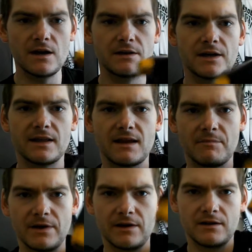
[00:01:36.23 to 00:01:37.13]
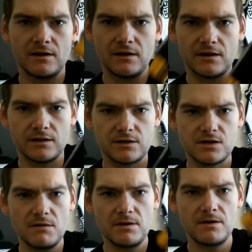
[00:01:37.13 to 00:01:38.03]
You get that bit at the
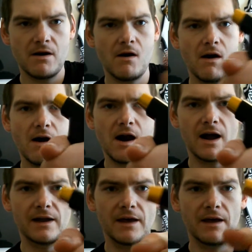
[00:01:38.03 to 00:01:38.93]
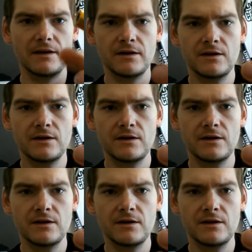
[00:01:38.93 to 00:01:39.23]
top, and then